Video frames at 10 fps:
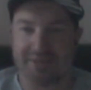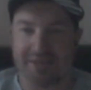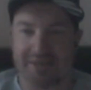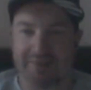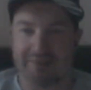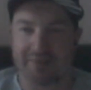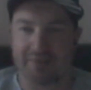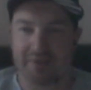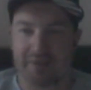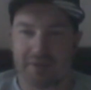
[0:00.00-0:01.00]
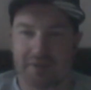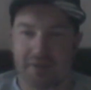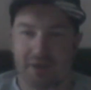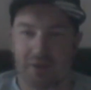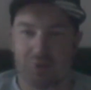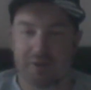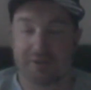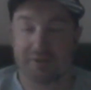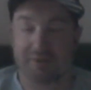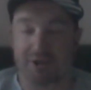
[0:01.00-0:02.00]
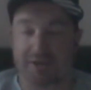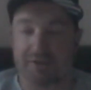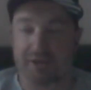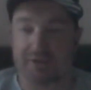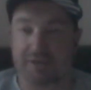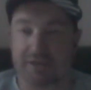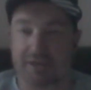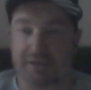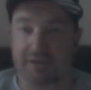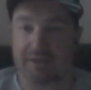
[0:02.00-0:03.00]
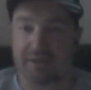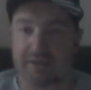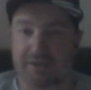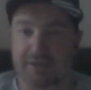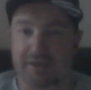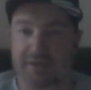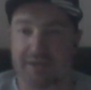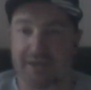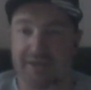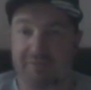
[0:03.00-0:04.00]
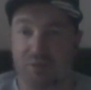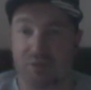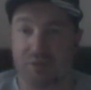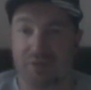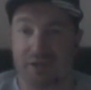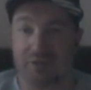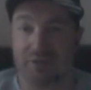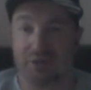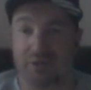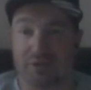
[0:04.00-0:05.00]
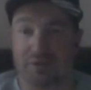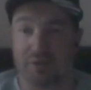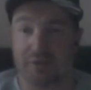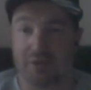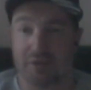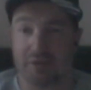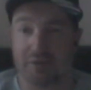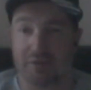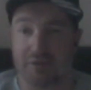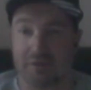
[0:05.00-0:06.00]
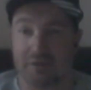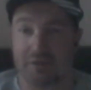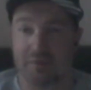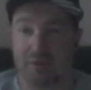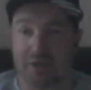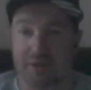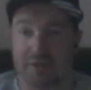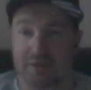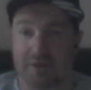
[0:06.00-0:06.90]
I was surprised, though, to see that they're 6.5-point underdogs with the bookies.